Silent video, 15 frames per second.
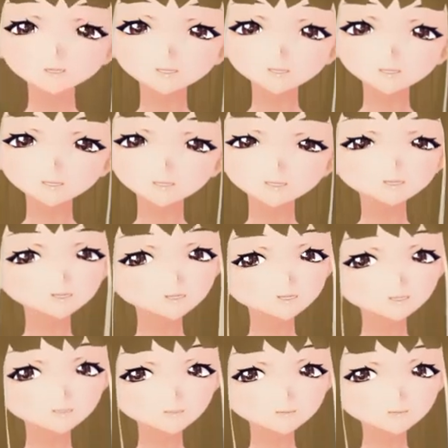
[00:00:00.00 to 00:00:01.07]
I think.
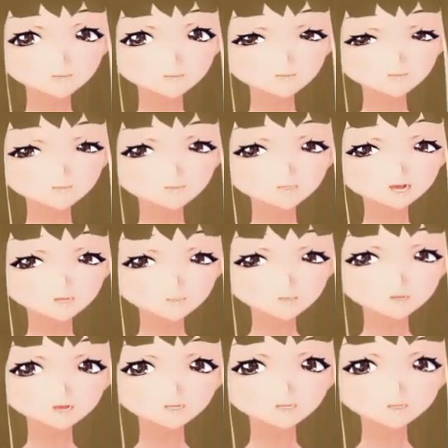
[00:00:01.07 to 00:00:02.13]
I
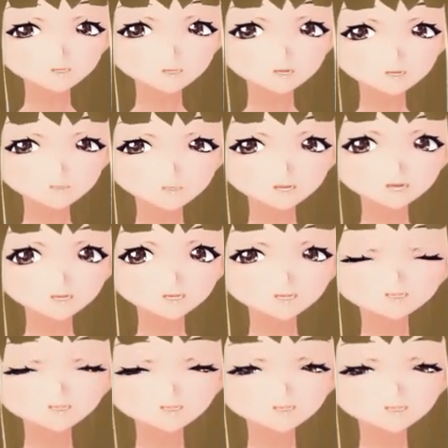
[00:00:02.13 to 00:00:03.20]
bought it a while back,
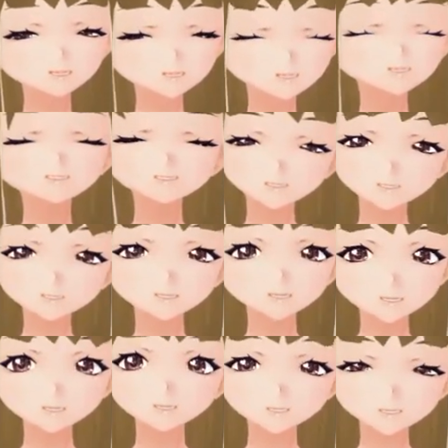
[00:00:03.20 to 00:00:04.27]
like
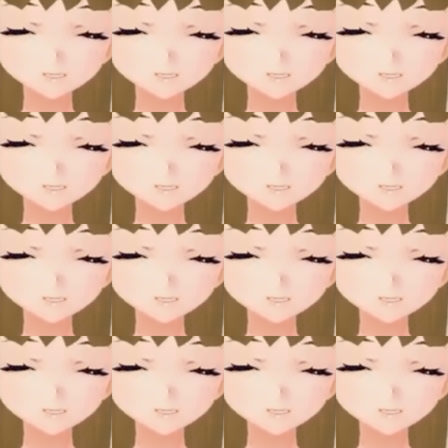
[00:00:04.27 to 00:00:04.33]
$15,